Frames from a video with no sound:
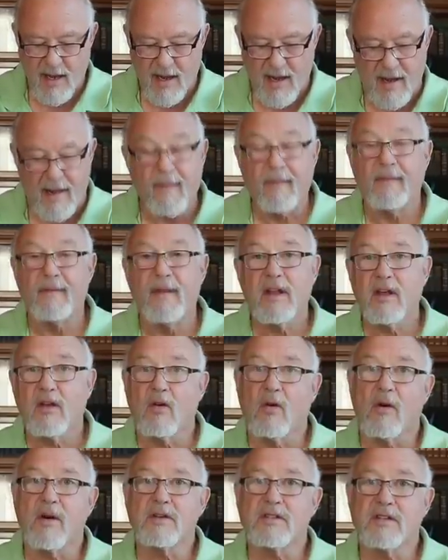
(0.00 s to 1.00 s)
And of
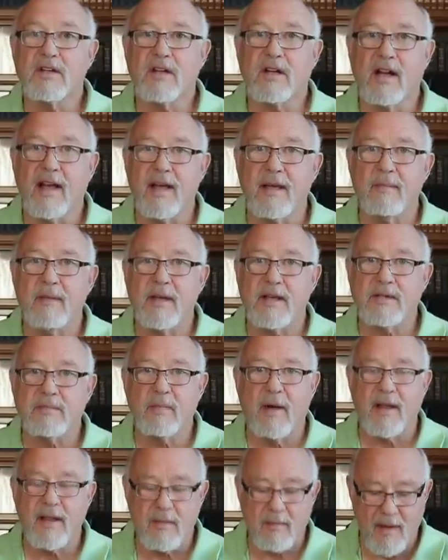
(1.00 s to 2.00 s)
course the claim is
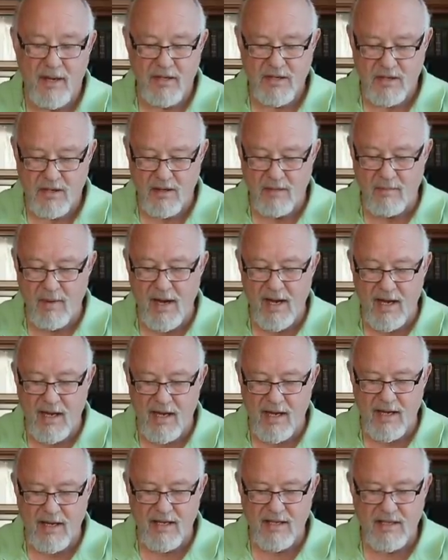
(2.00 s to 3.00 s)
by the mainstream
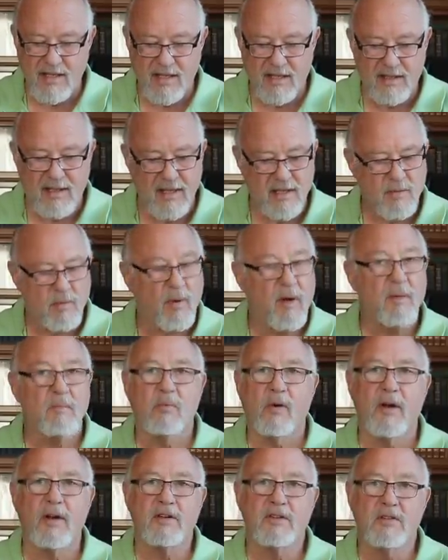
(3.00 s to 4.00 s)
media is that this
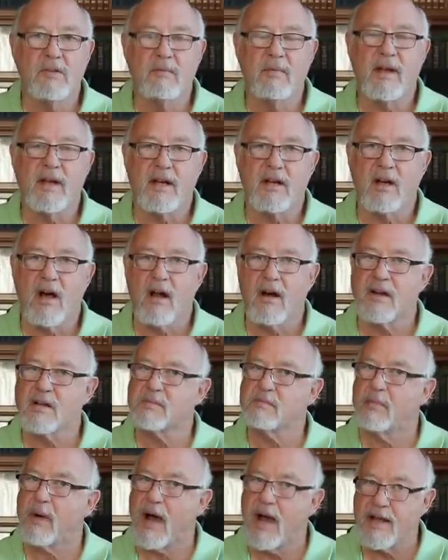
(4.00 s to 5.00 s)
$1.2 million
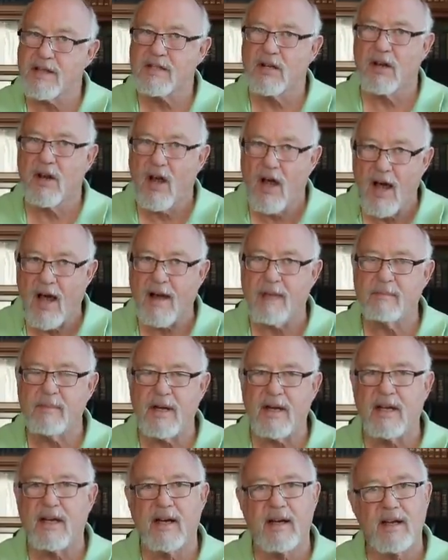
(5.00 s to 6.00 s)
buys a lot,
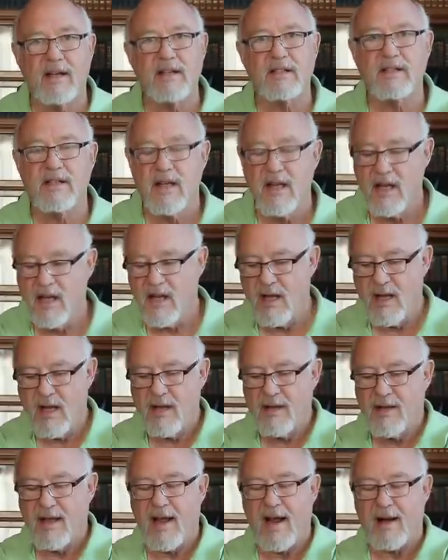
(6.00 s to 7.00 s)
because
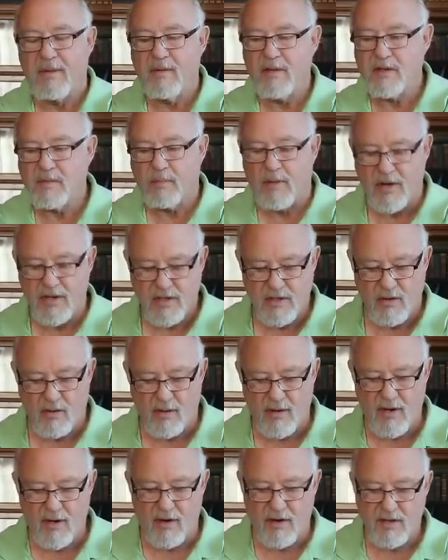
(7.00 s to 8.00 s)
the average person
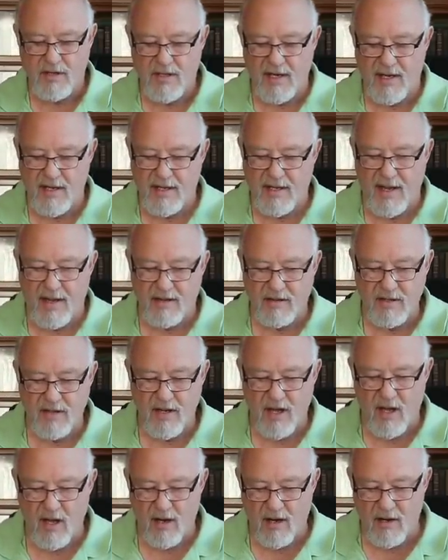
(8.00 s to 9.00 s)
only earns
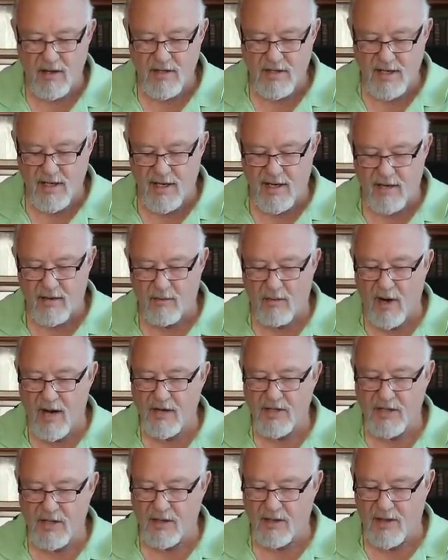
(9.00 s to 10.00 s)
$10,000 in
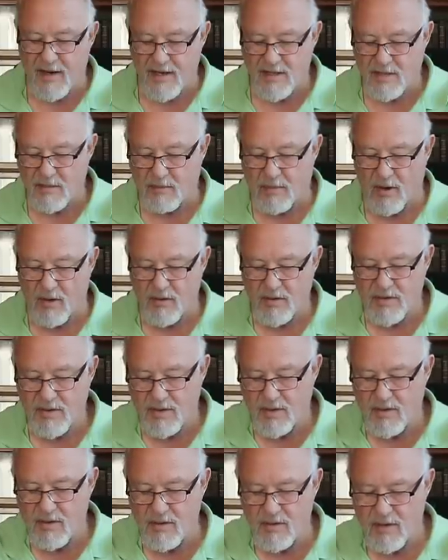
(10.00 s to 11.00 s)
Russia as opposed
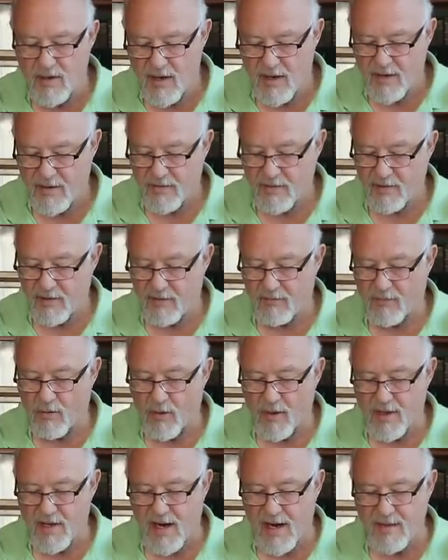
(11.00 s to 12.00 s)
to 3 or
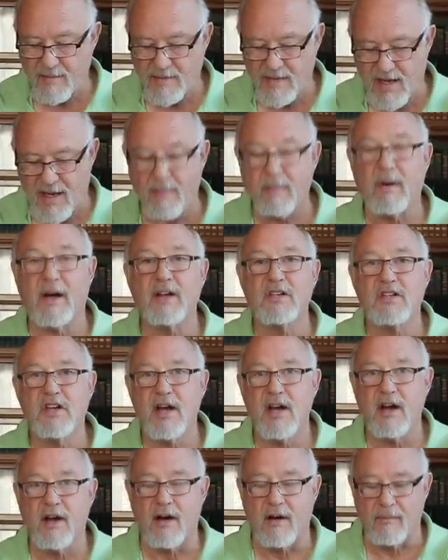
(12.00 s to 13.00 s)
4 times that much
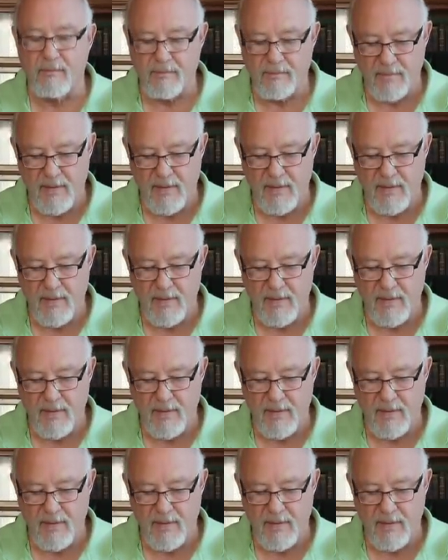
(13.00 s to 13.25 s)
here.